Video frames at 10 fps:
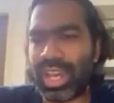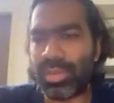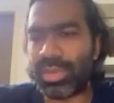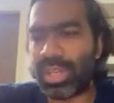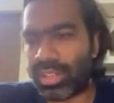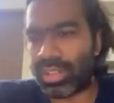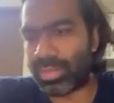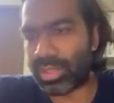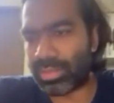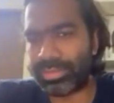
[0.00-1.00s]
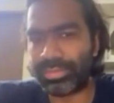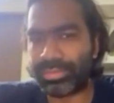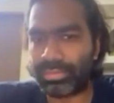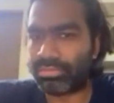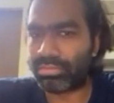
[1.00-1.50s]
hypernatremia?
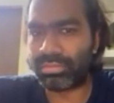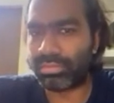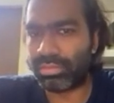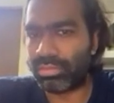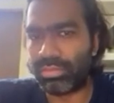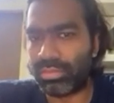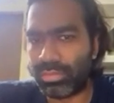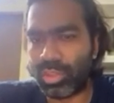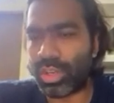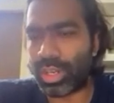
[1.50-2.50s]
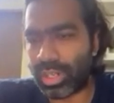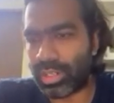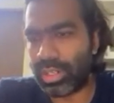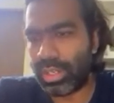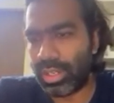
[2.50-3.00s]
Not really.